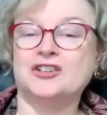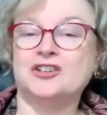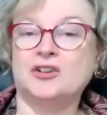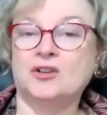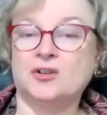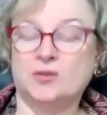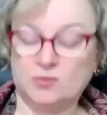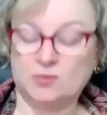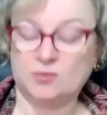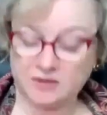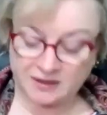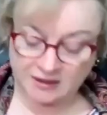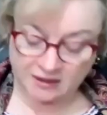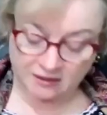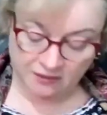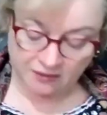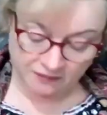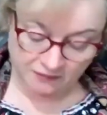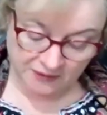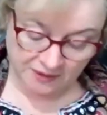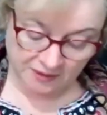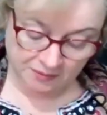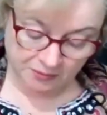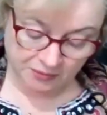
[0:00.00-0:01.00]
holding the
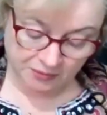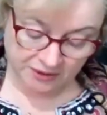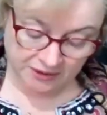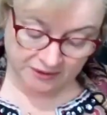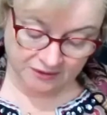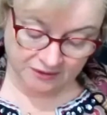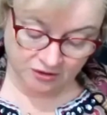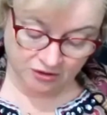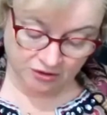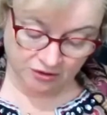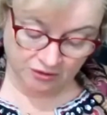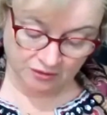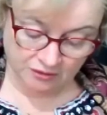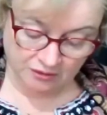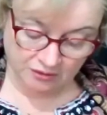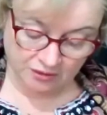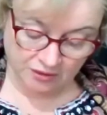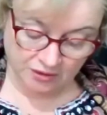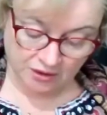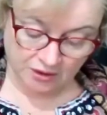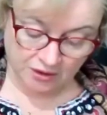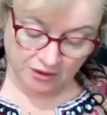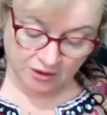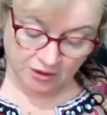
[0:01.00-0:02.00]
vibration.
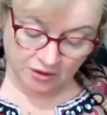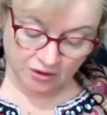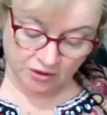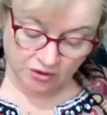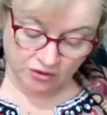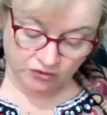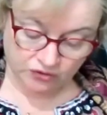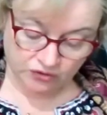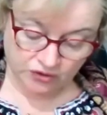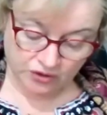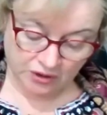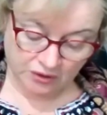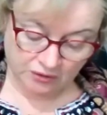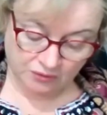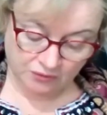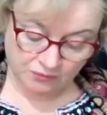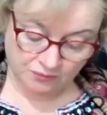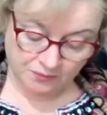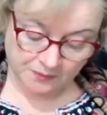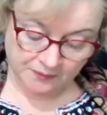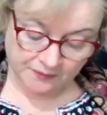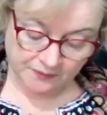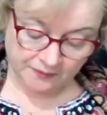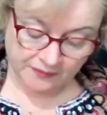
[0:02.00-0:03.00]

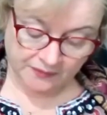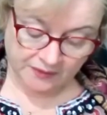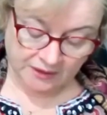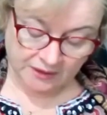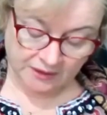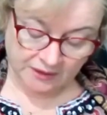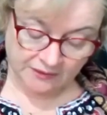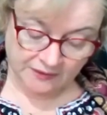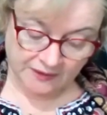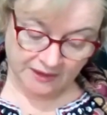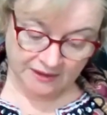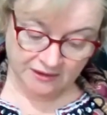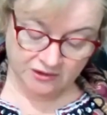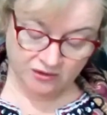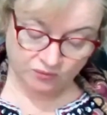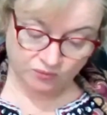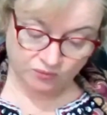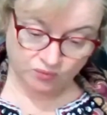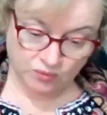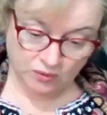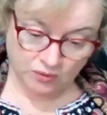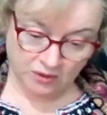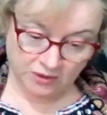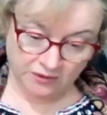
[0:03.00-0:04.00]
So that's
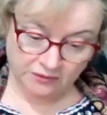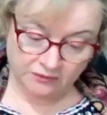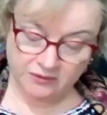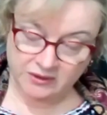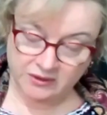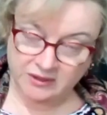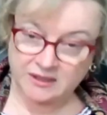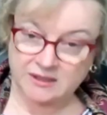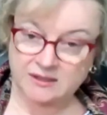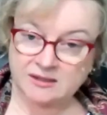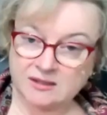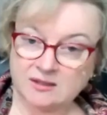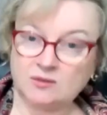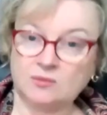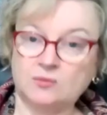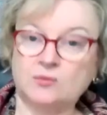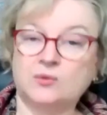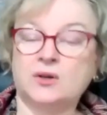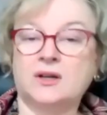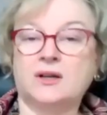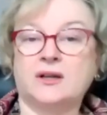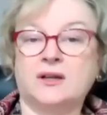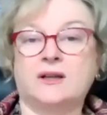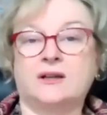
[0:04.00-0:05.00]
one reason
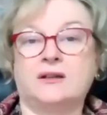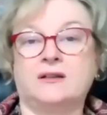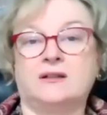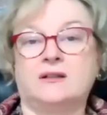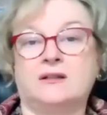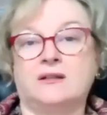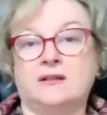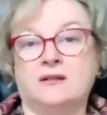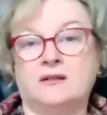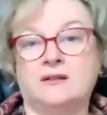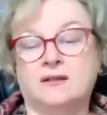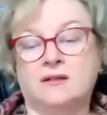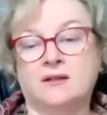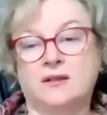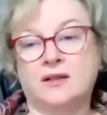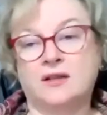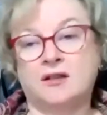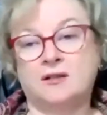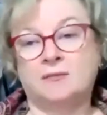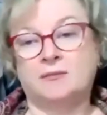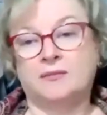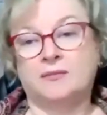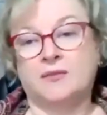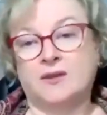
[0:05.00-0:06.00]
why
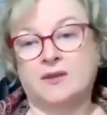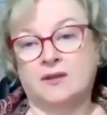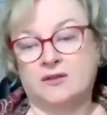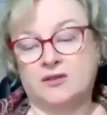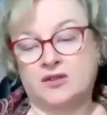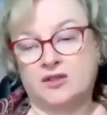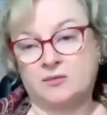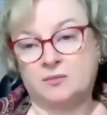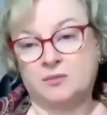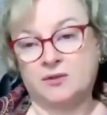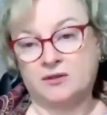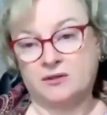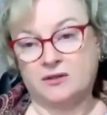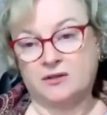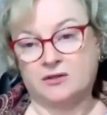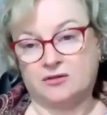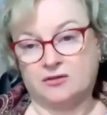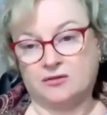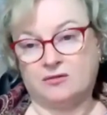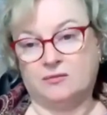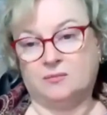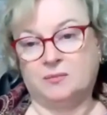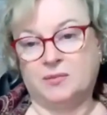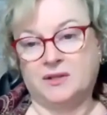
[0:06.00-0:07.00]

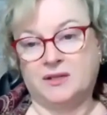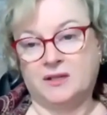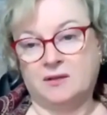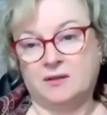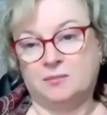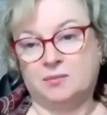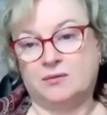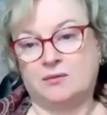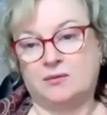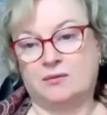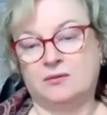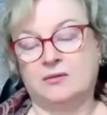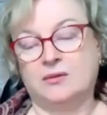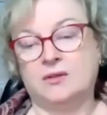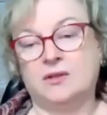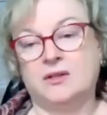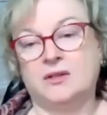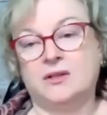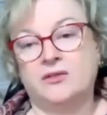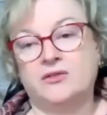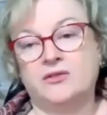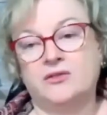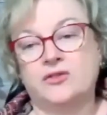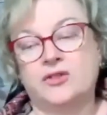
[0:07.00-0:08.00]
spiritual people
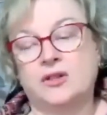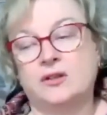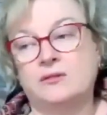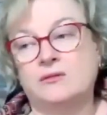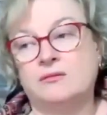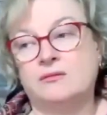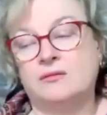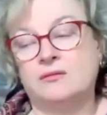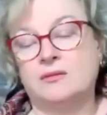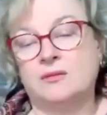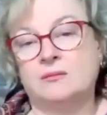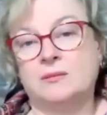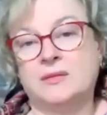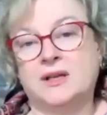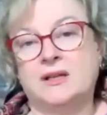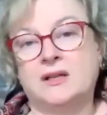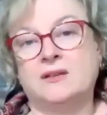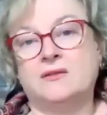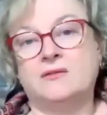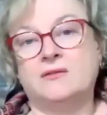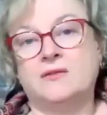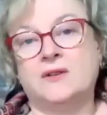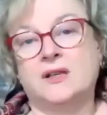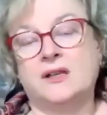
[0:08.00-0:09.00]
don't
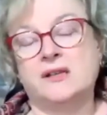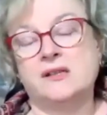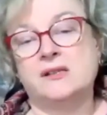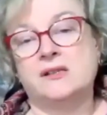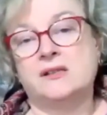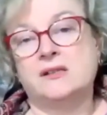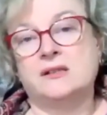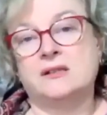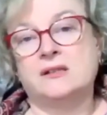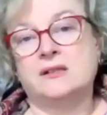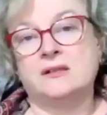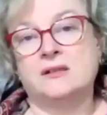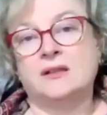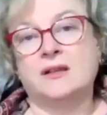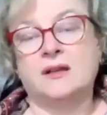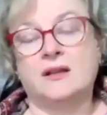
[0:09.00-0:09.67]
manifest